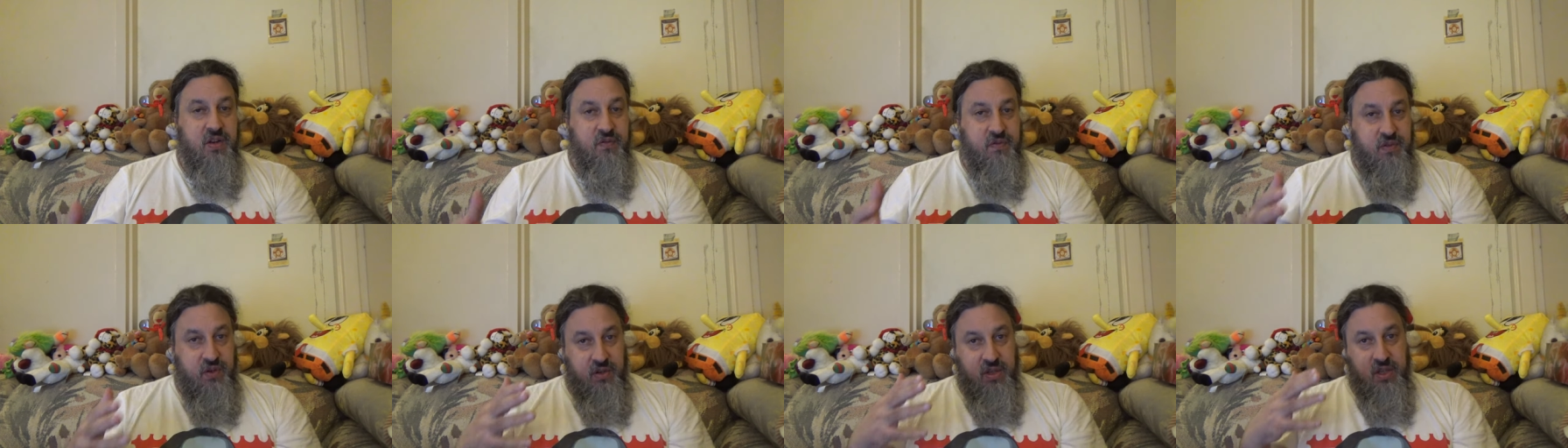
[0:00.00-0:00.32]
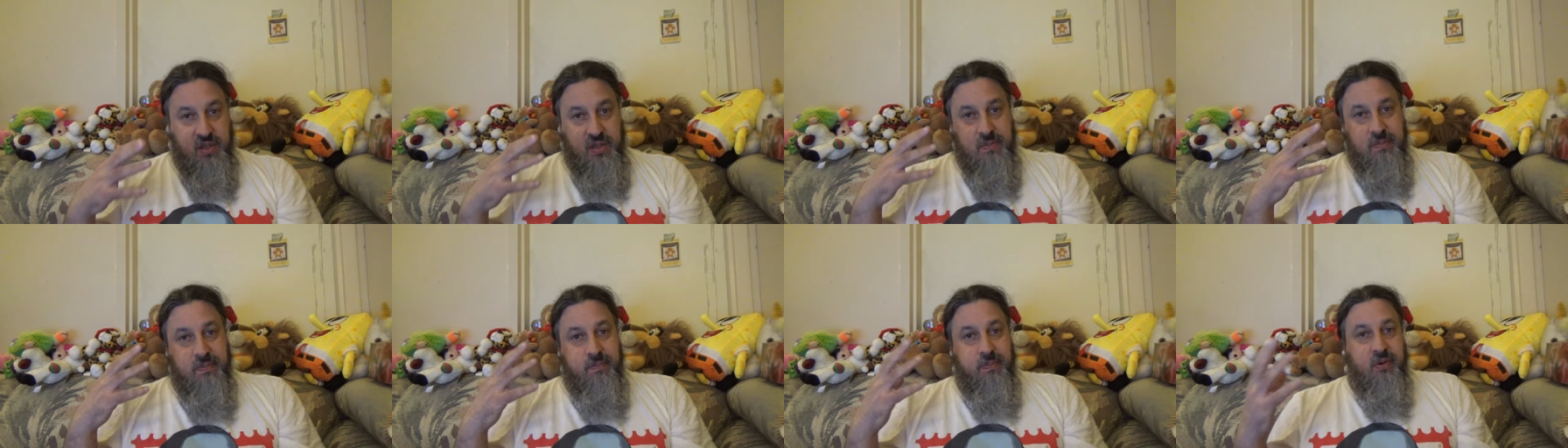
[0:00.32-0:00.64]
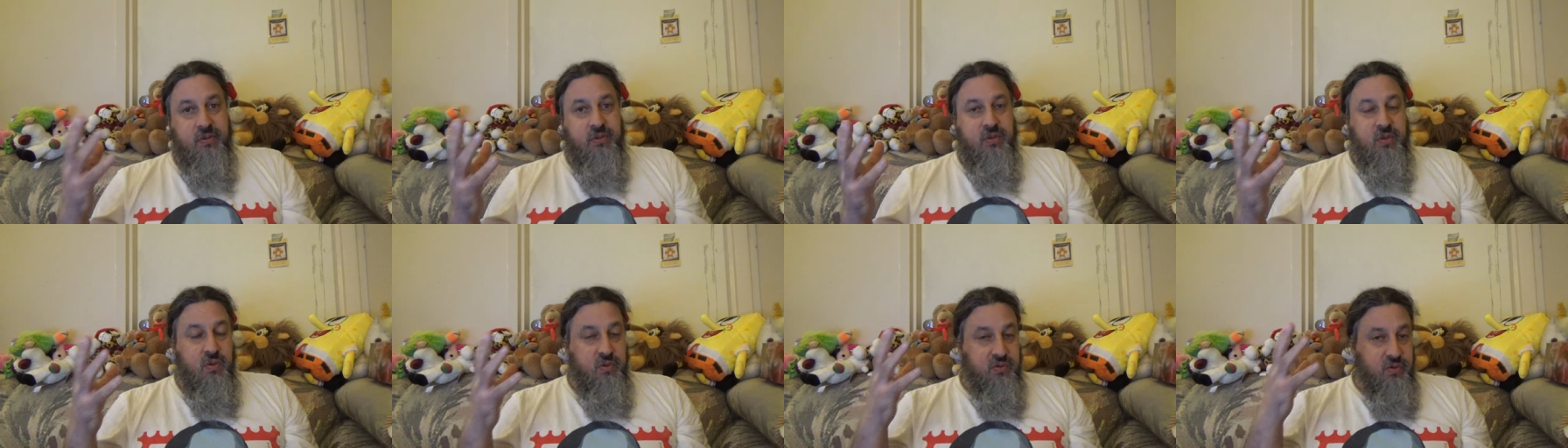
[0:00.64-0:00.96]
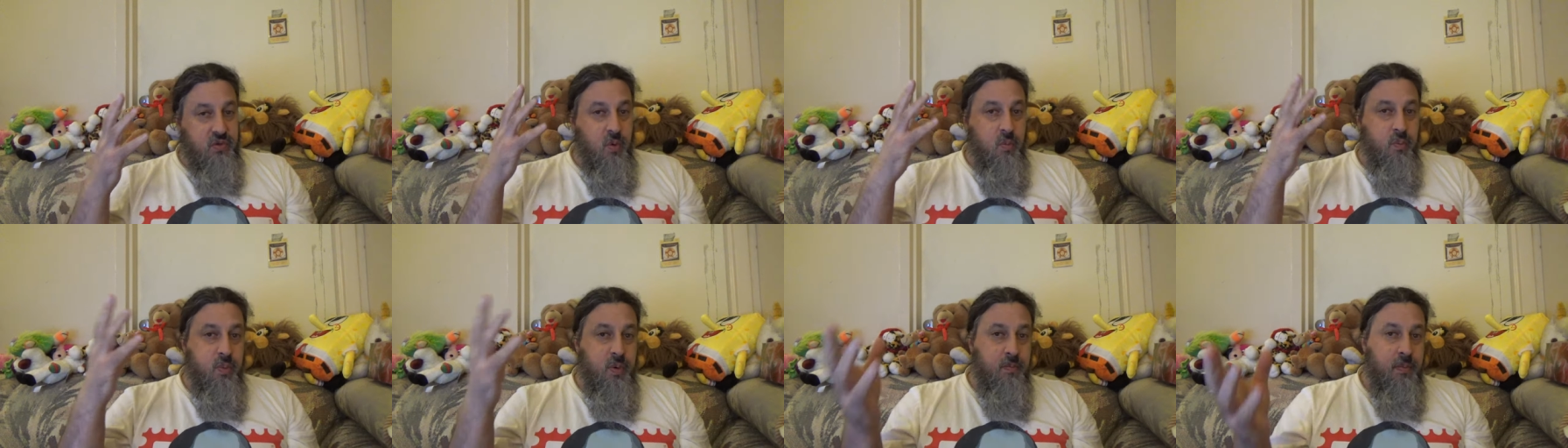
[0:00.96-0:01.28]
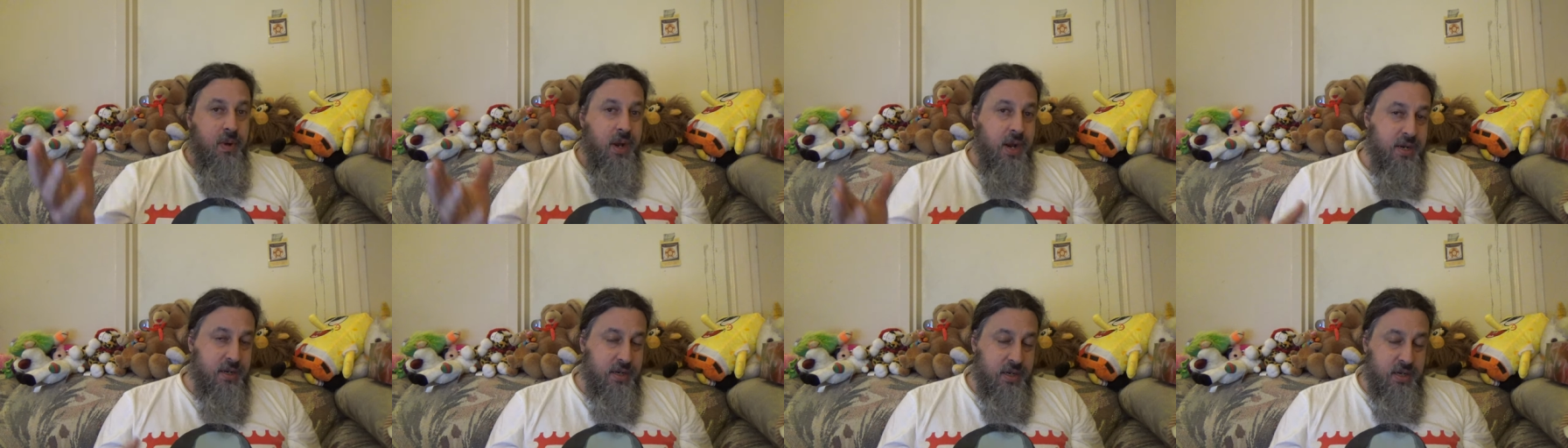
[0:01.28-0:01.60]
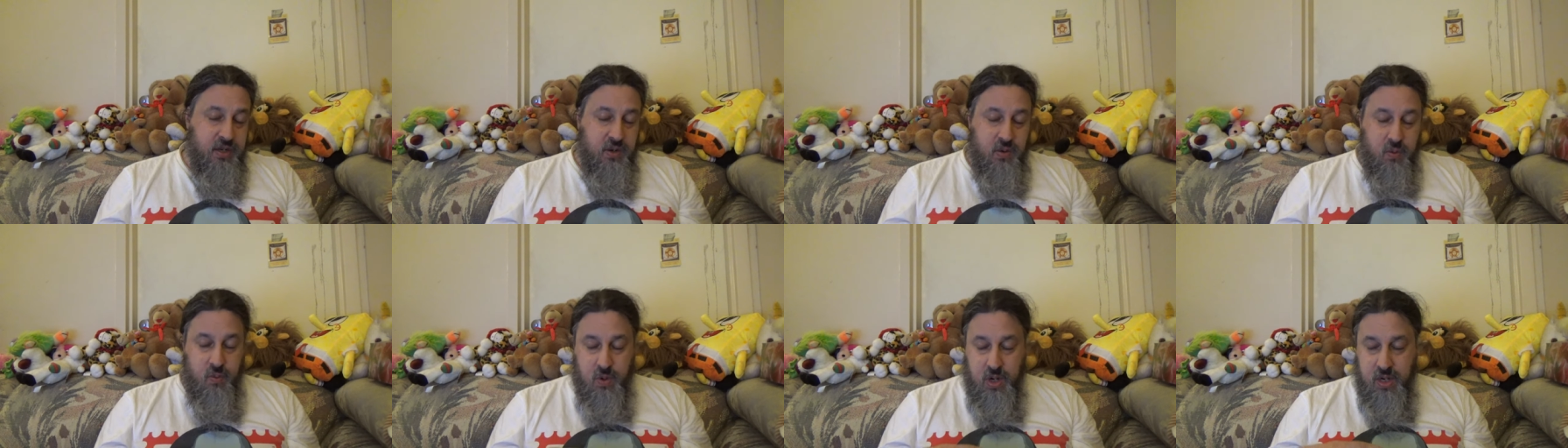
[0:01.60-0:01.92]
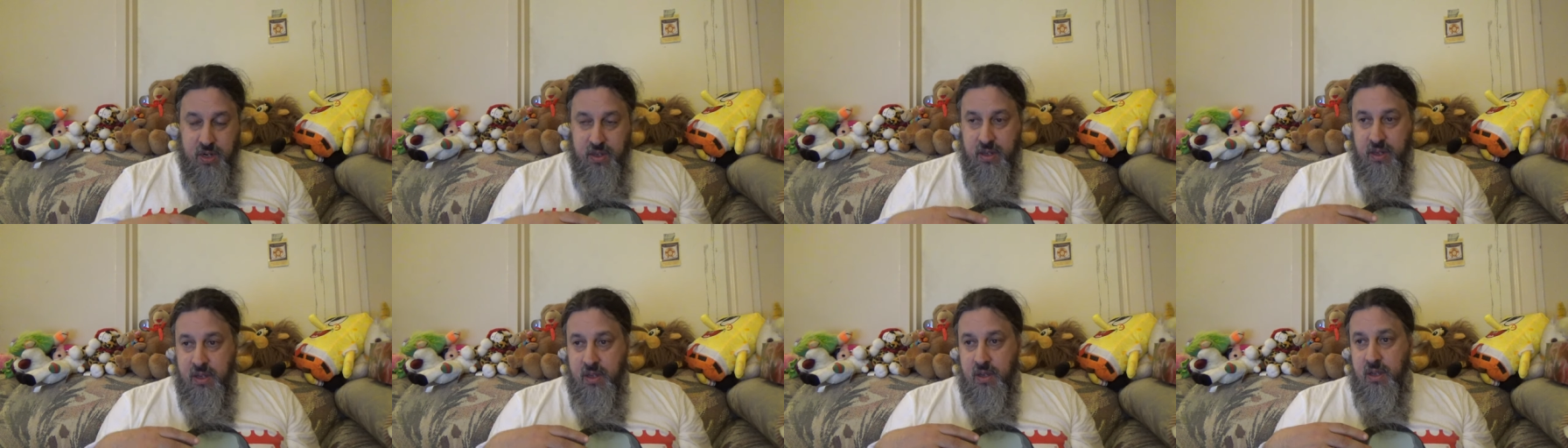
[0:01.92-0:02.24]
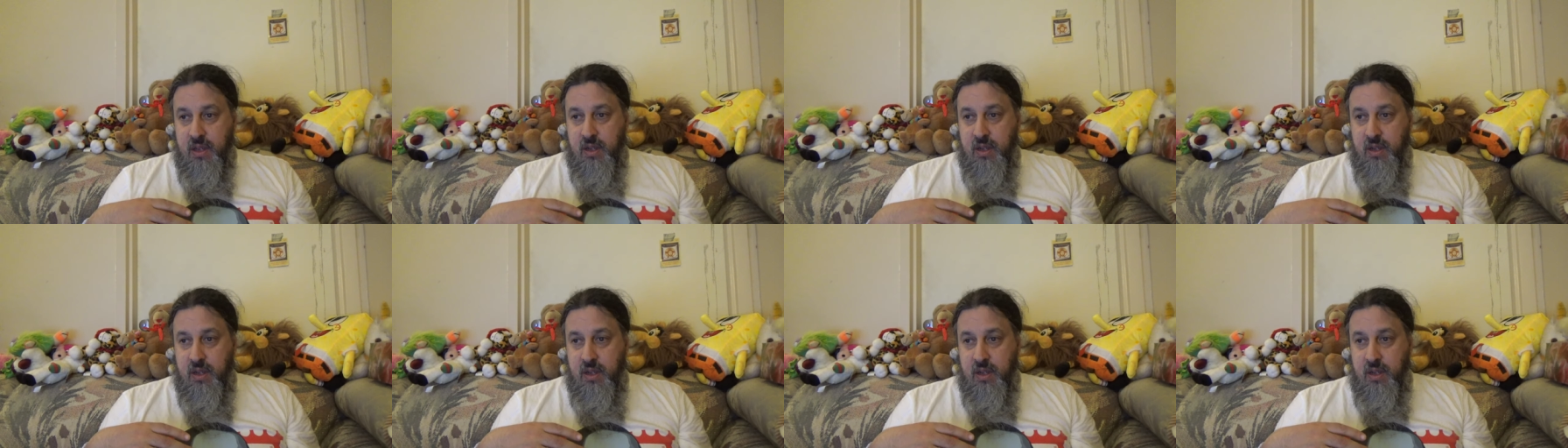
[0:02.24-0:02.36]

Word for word: If you're the type of person who's open-minded, you want